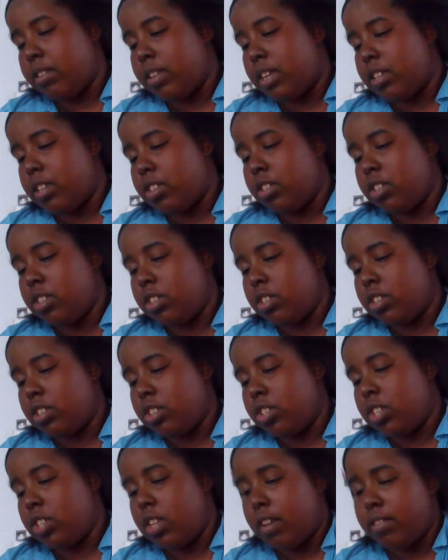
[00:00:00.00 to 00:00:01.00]
that
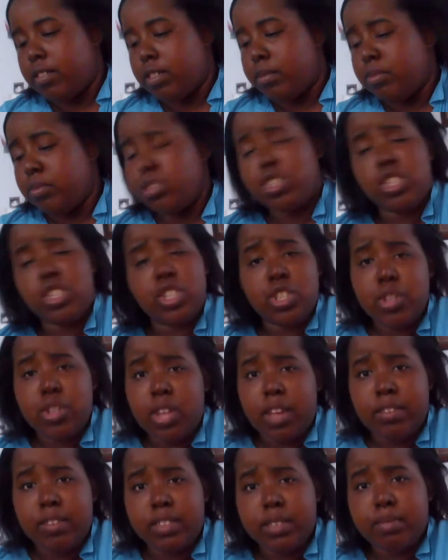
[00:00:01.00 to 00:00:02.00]
she loves him. She still
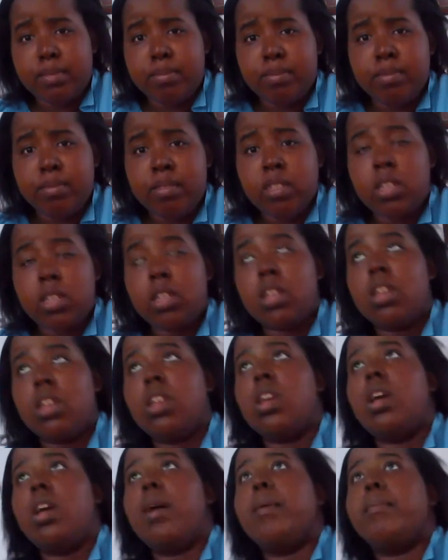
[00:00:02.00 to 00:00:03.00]
loves him,
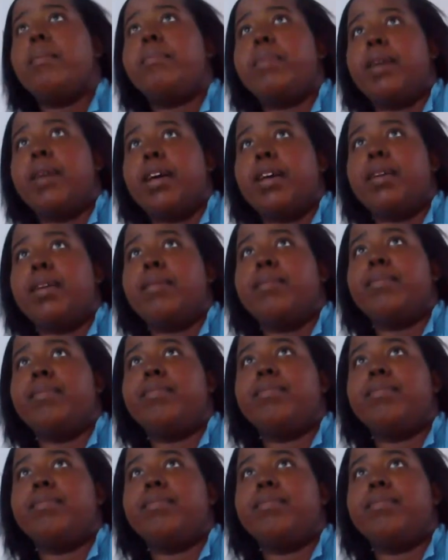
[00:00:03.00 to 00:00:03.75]
but